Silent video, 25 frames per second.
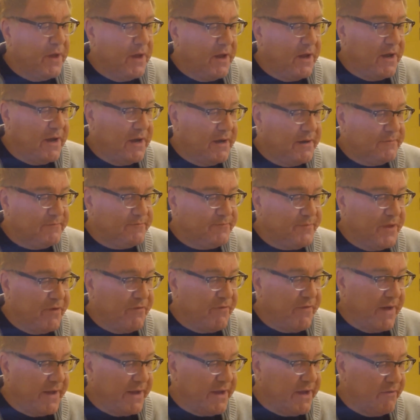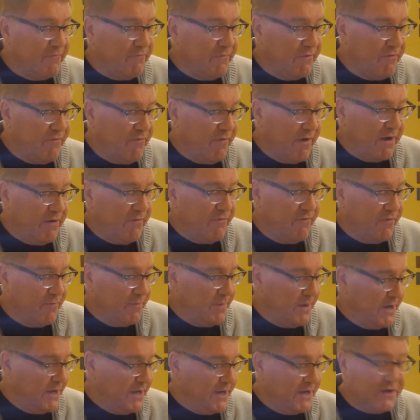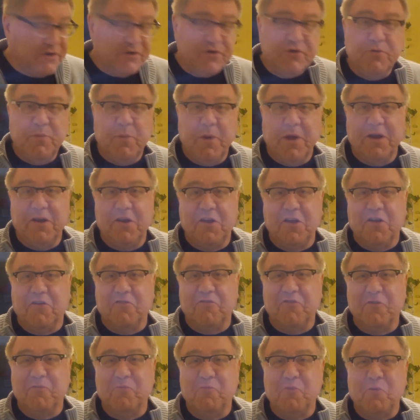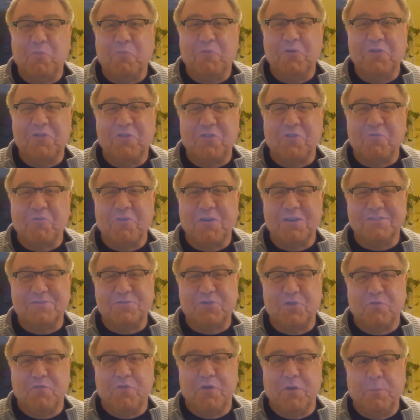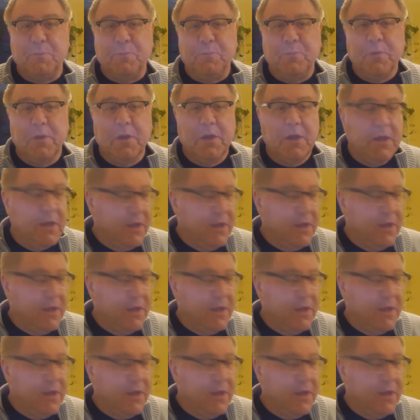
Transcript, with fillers: uh, if I can refrain from eating too many of them, we'll put the rest of them